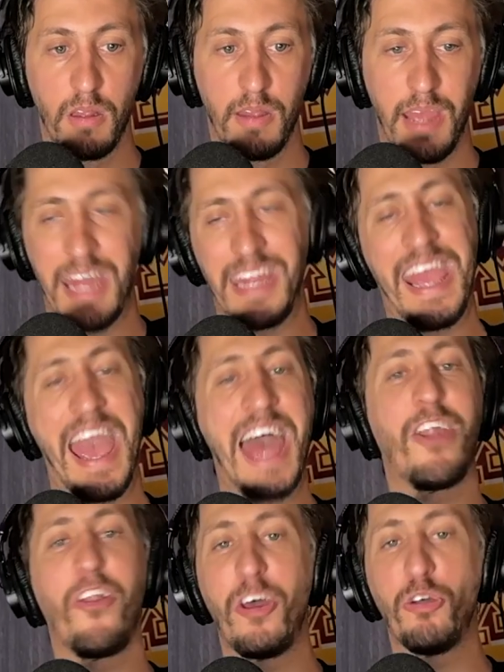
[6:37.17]
And he
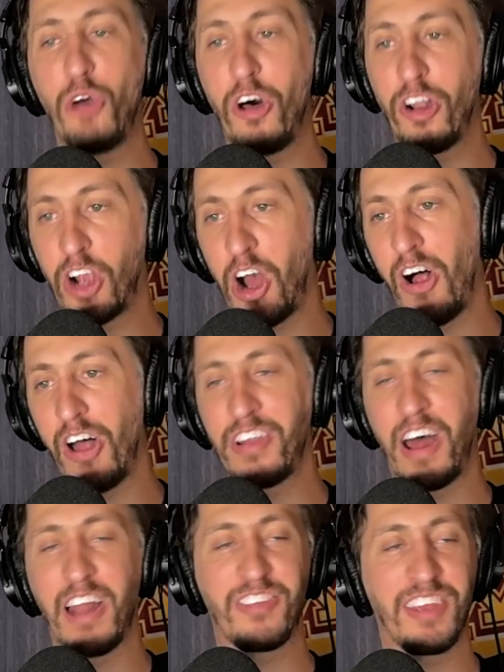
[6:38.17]
handled it well in college.
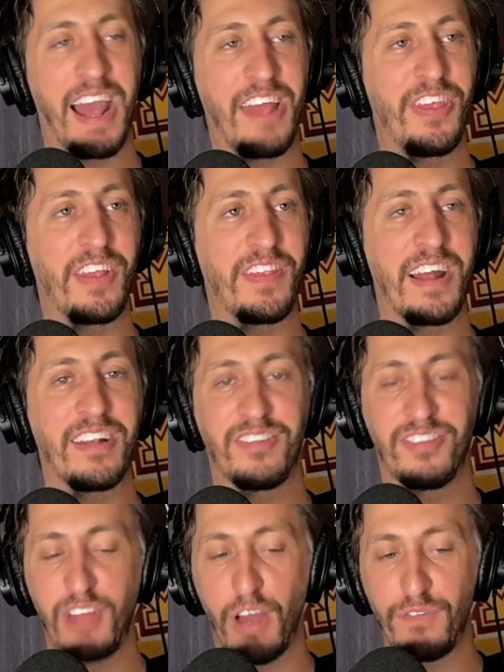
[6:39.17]
Honestly, I think that
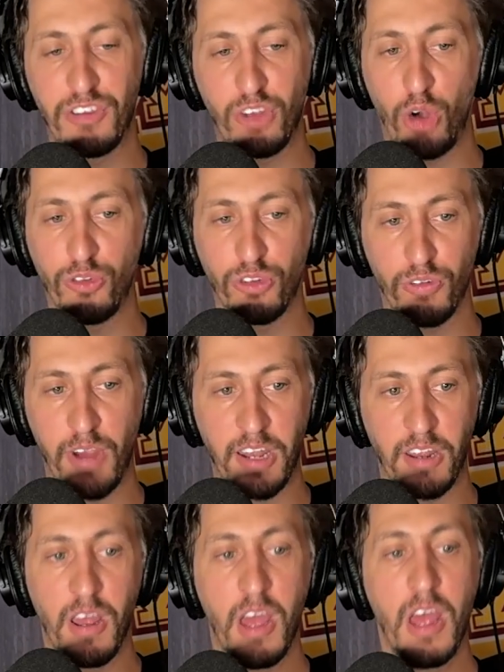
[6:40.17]
stuff is
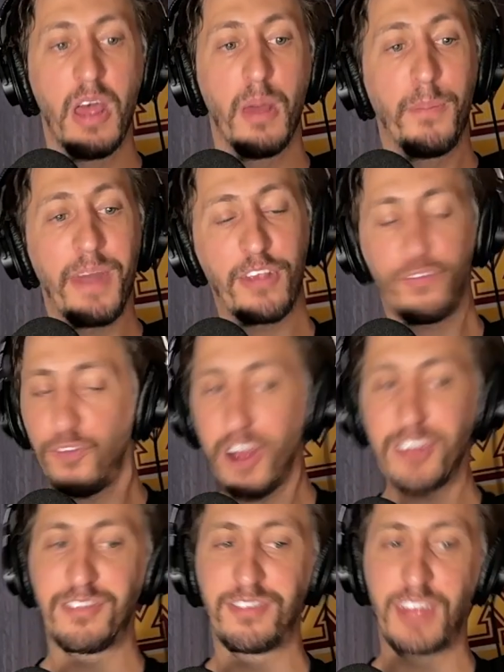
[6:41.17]
overrated. But as far
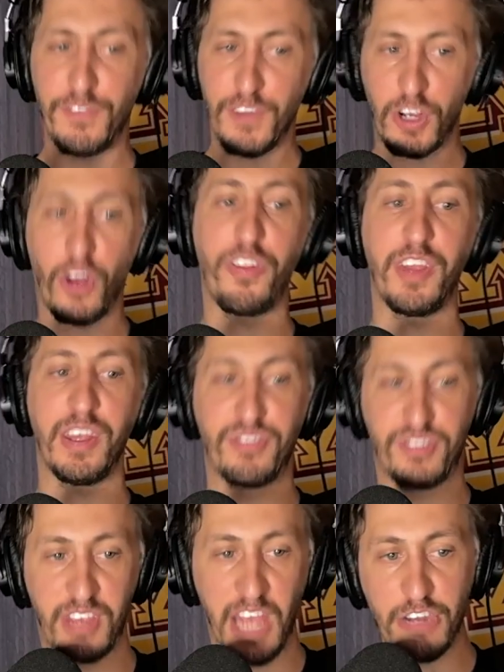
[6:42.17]
as difficulty of
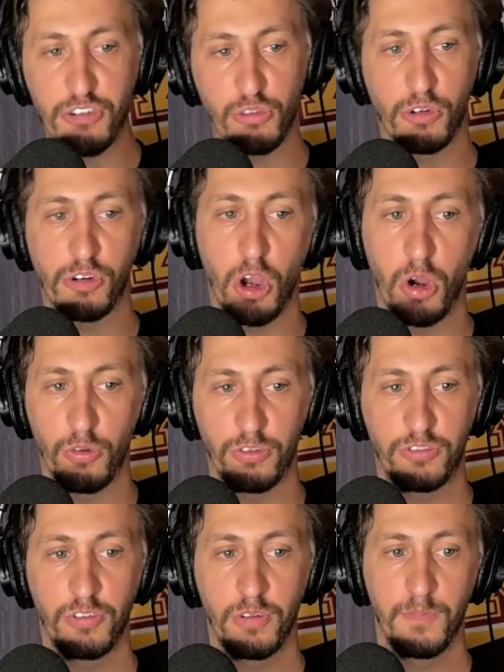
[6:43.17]
schedule
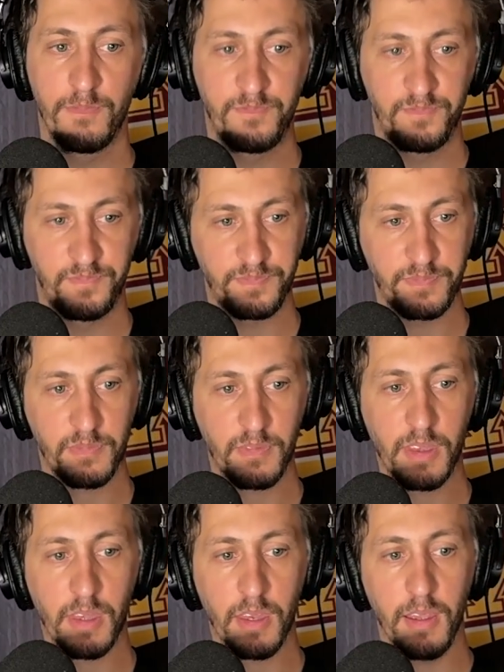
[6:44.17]
goes,
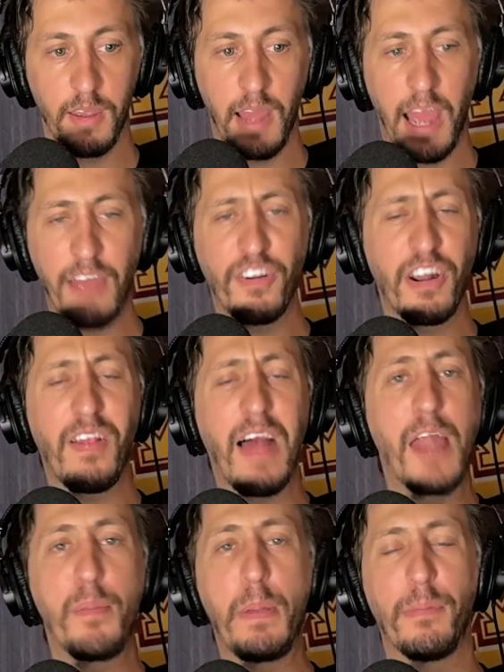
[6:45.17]
I've heard a
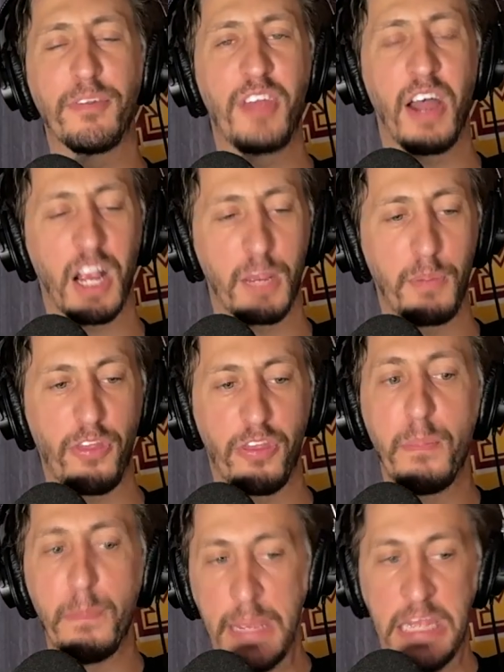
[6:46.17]
lot of people talk about the
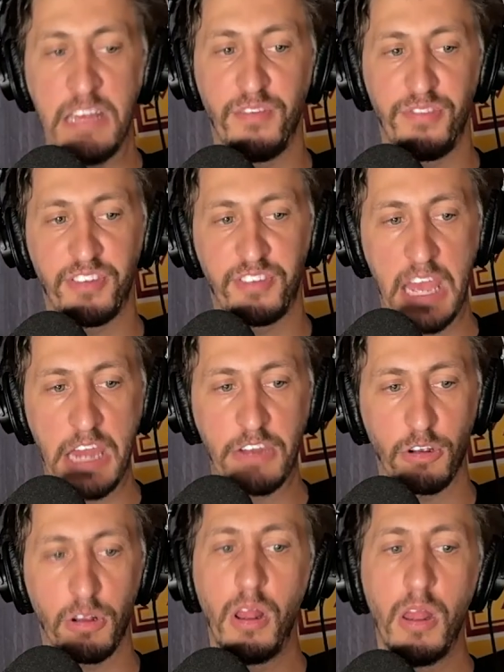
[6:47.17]
meat of the
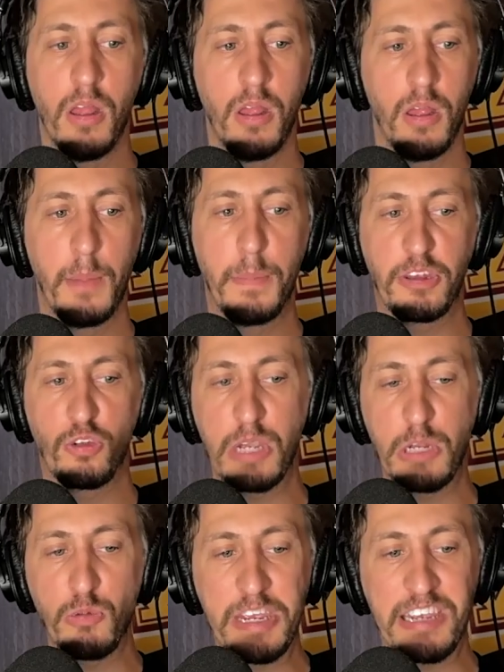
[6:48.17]
schedule
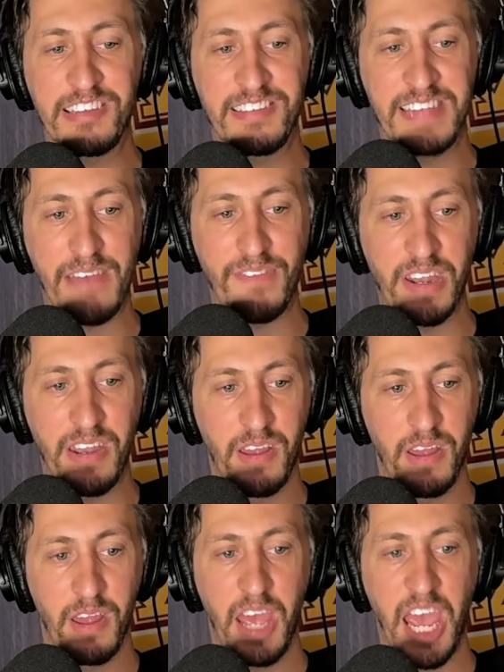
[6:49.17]
between week 7
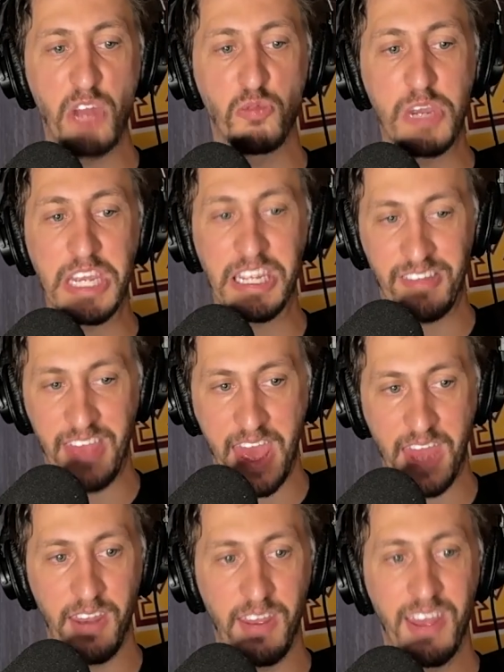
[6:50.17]
and week
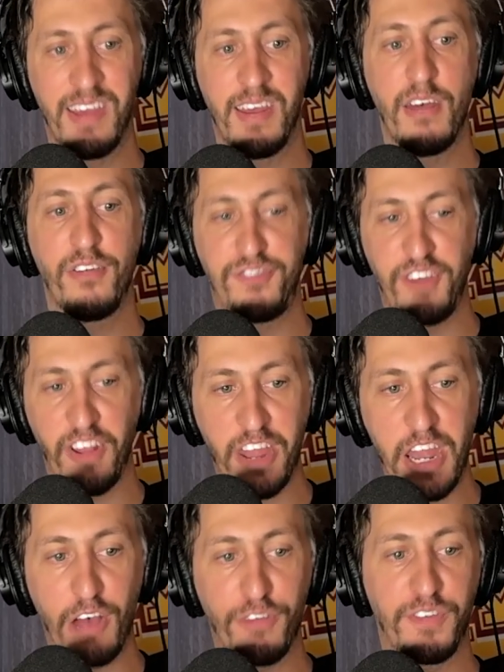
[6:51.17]
10.
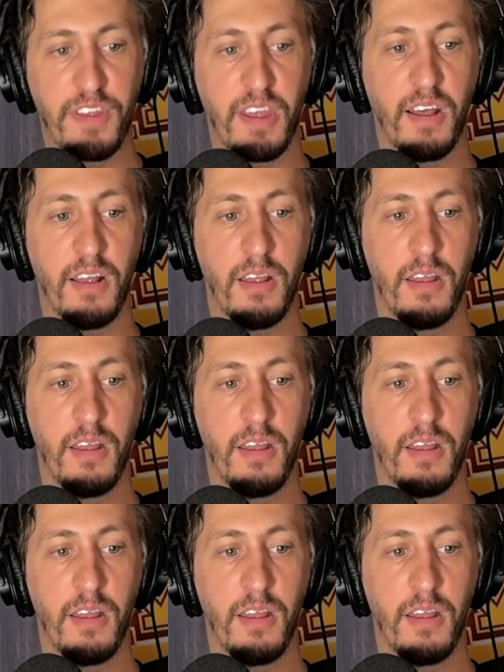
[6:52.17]
Philadelphia,